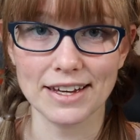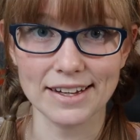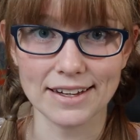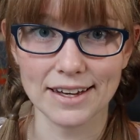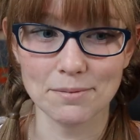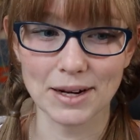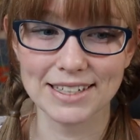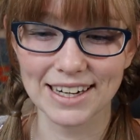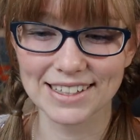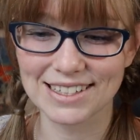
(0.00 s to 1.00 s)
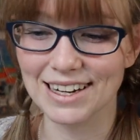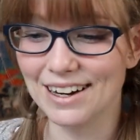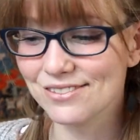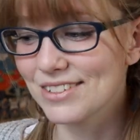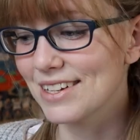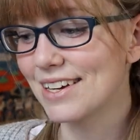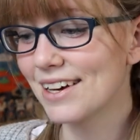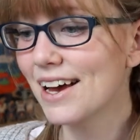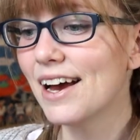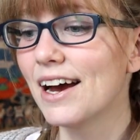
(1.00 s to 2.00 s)
The Idiot by
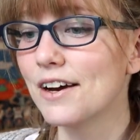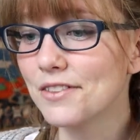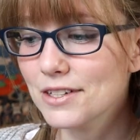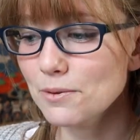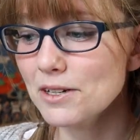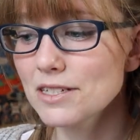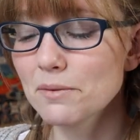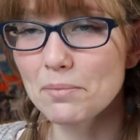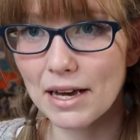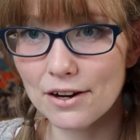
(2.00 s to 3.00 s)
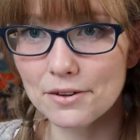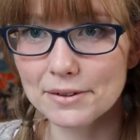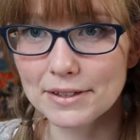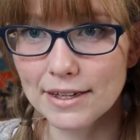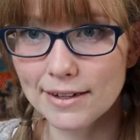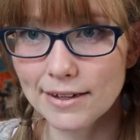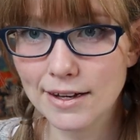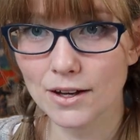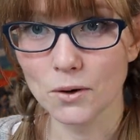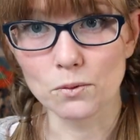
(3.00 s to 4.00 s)
Dostoevsky, and this one is apparently
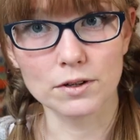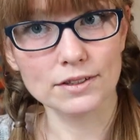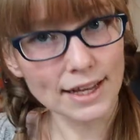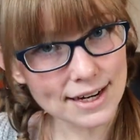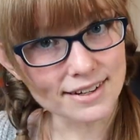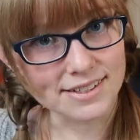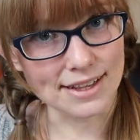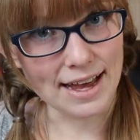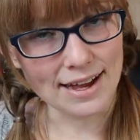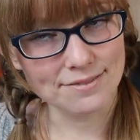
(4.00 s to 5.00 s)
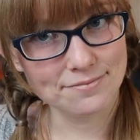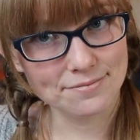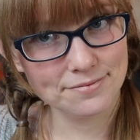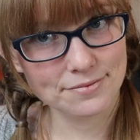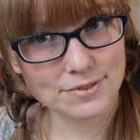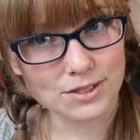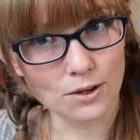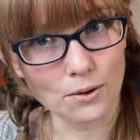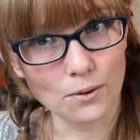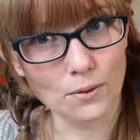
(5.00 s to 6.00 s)
related to that,
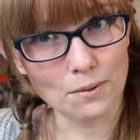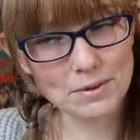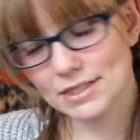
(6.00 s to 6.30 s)
so I'm